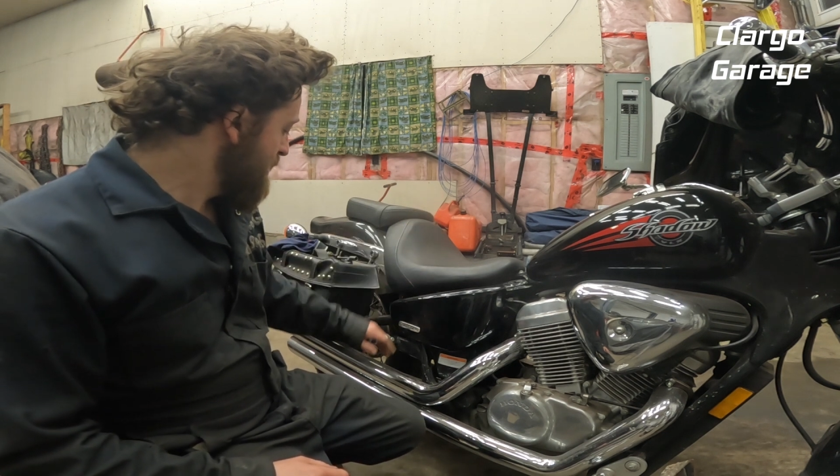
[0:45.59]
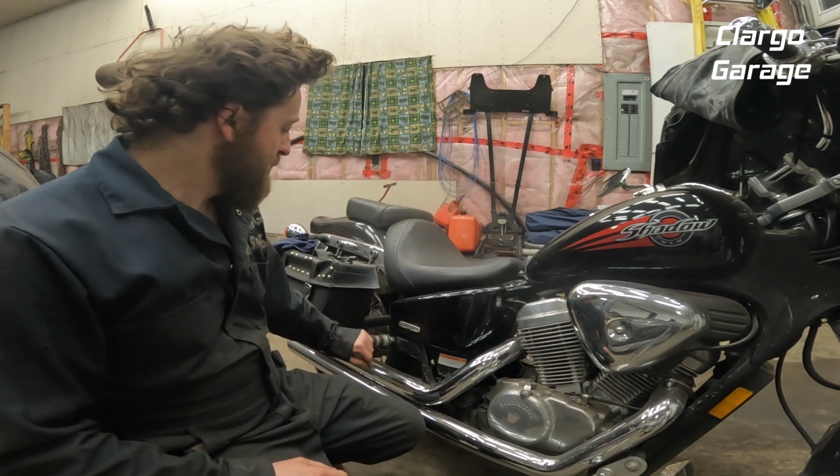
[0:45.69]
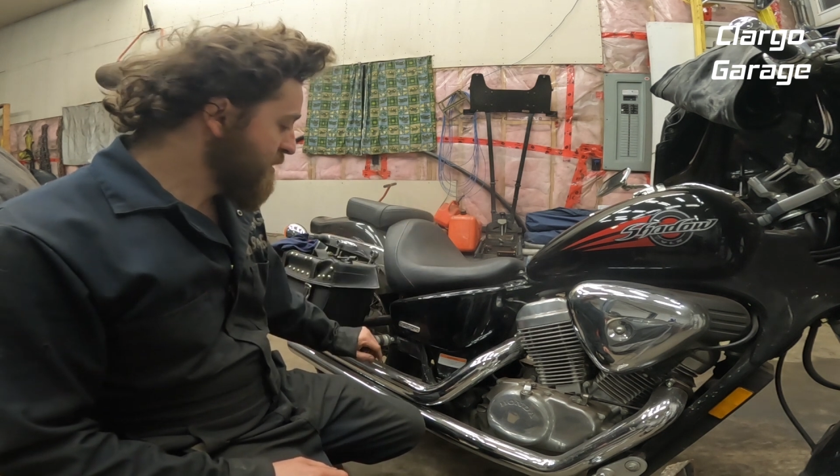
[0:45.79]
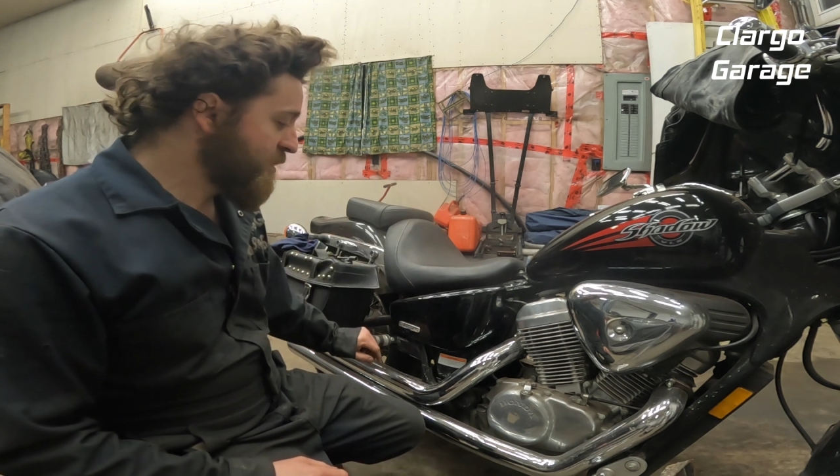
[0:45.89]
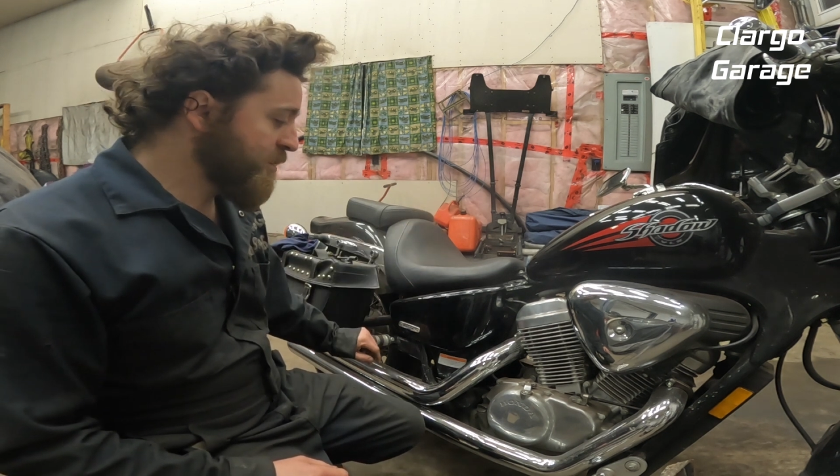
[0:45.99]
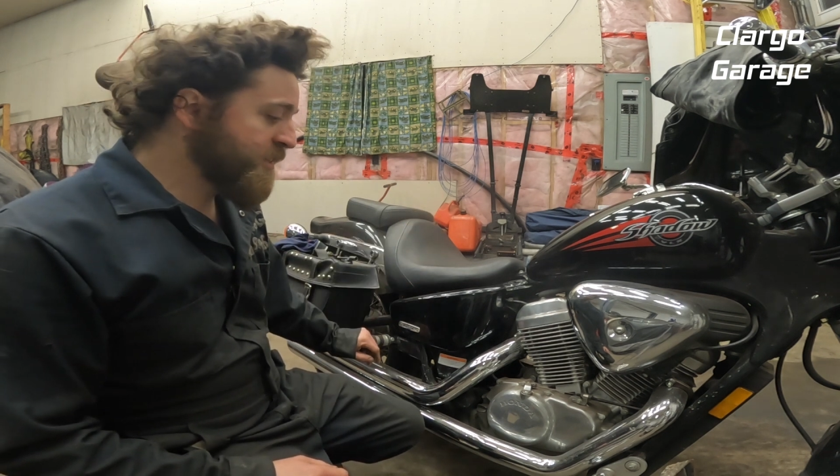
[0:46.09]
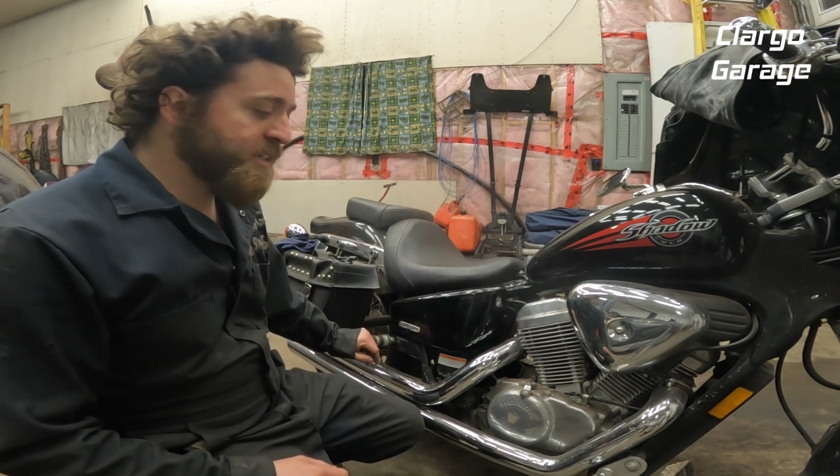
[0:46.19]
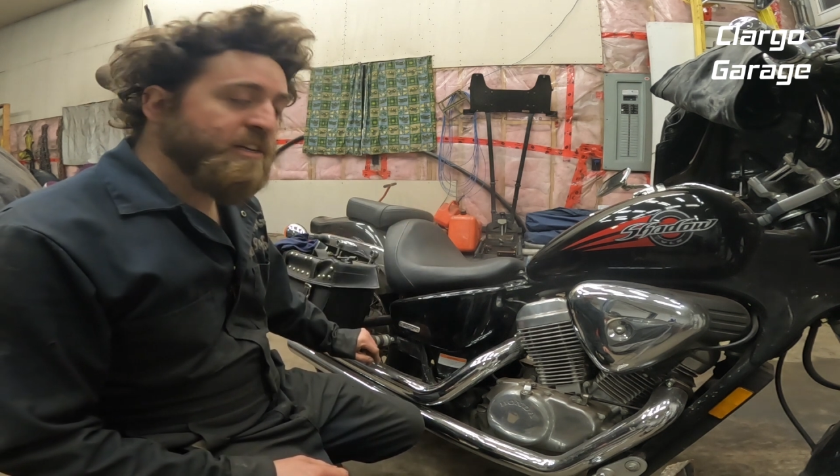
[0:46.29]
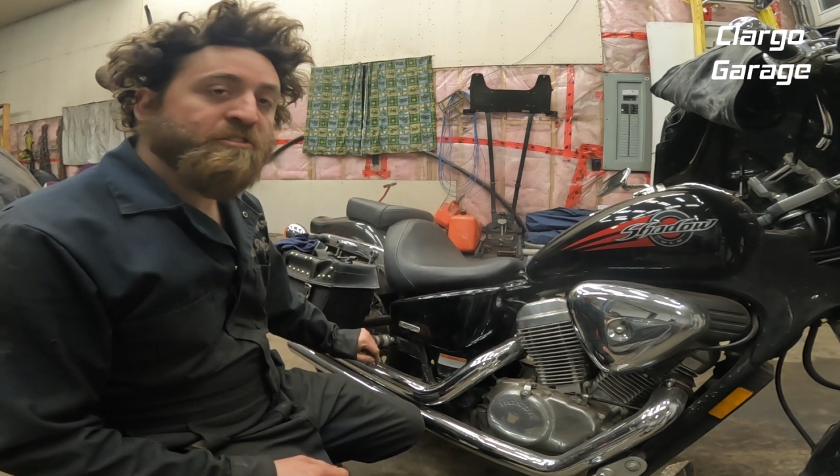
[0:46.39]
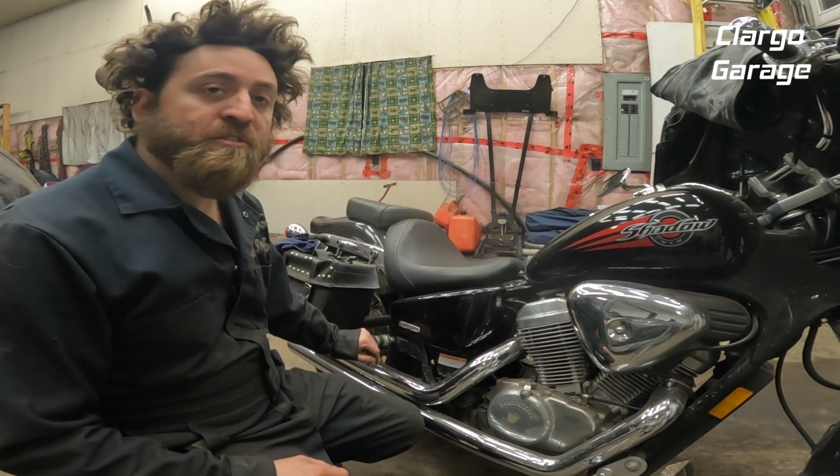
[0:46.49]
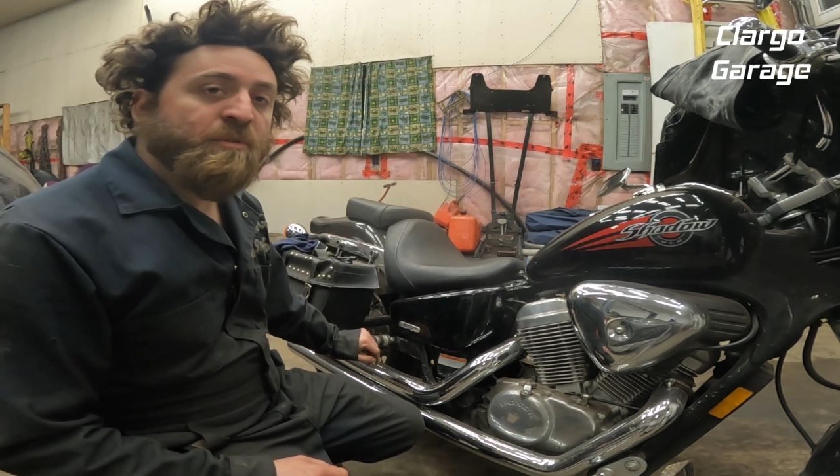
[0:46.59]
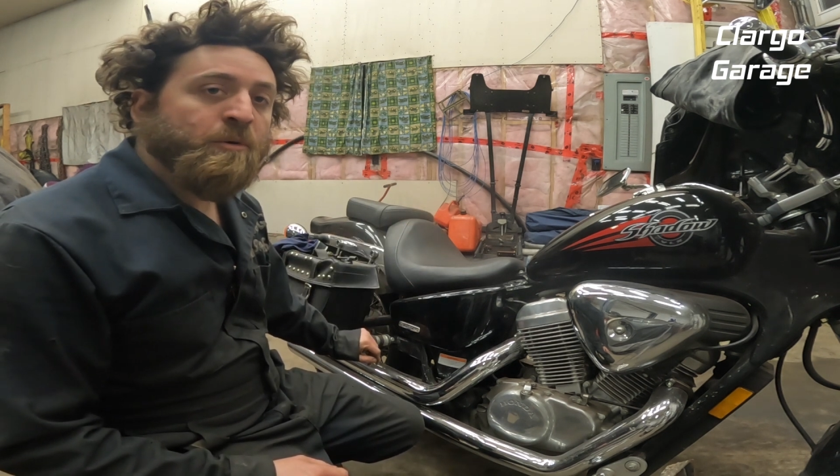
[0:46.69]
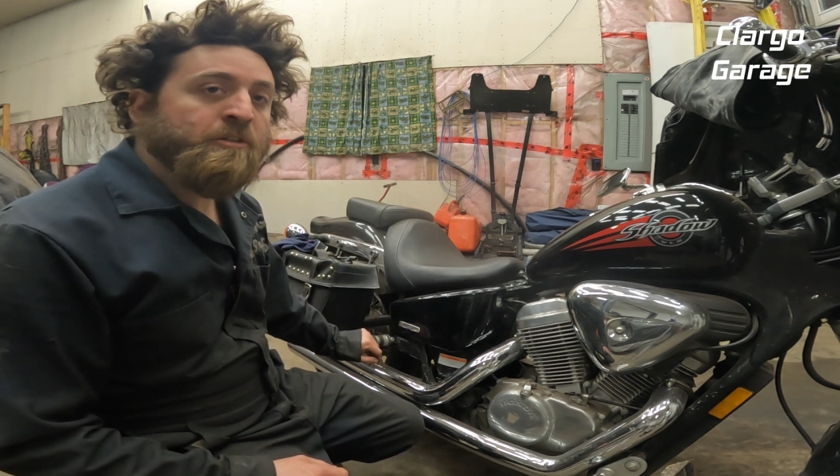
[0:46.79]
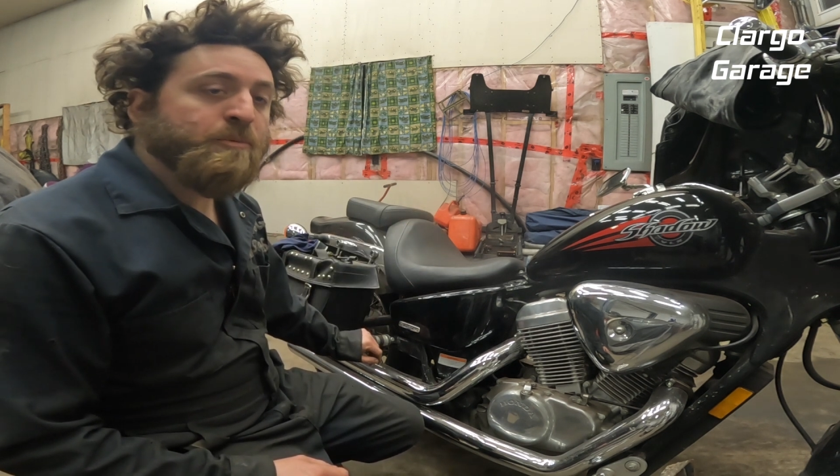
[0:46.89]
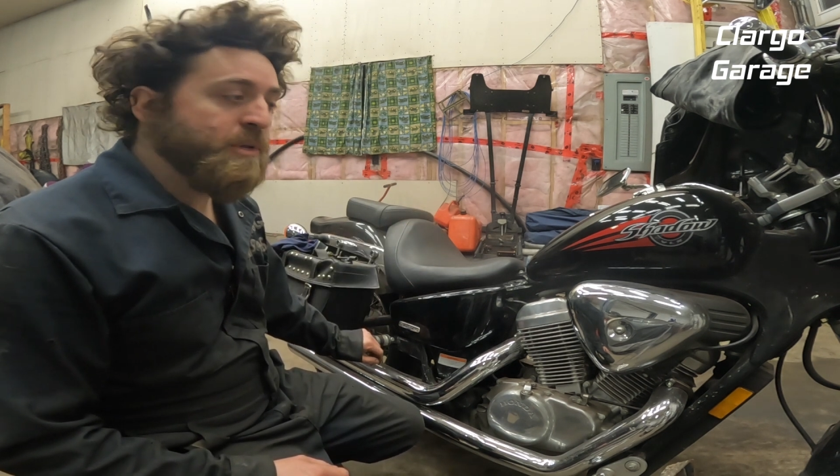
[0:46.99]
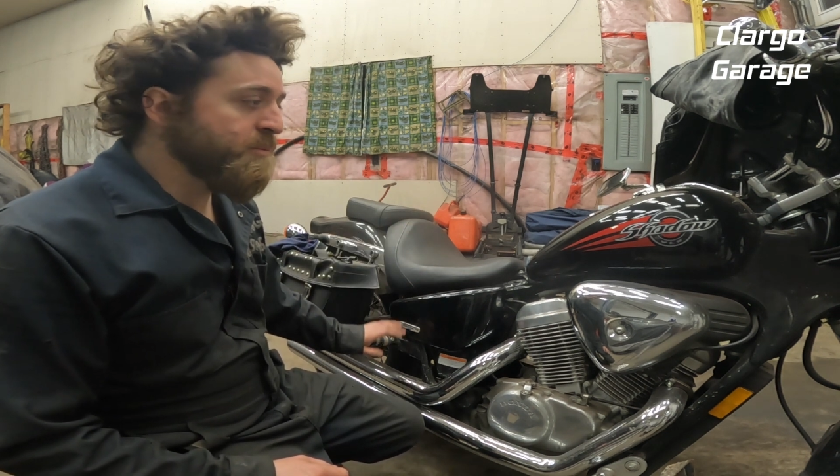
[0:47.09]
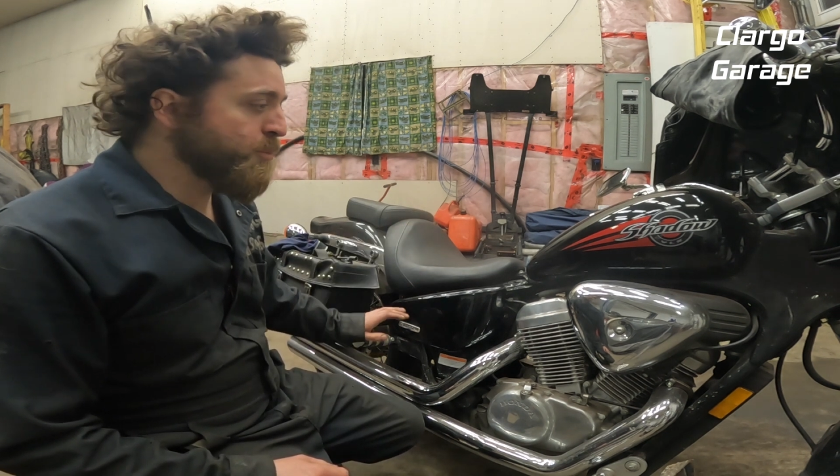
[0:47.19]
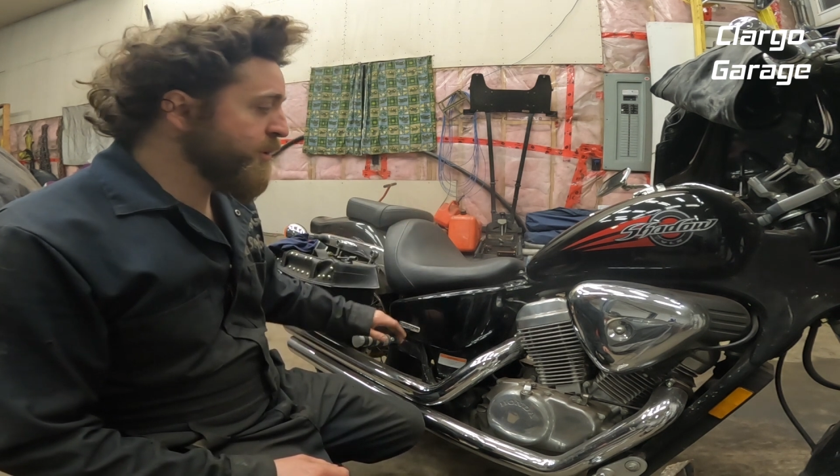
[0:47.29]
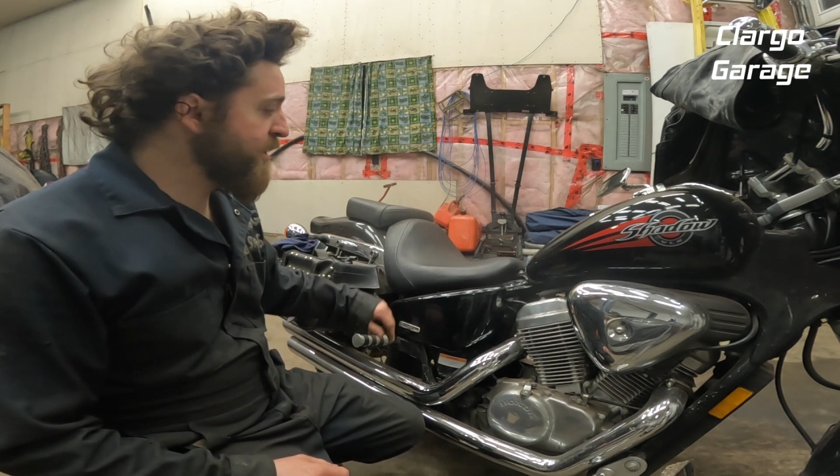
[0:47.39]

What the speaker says: It's a little 600 4-speed,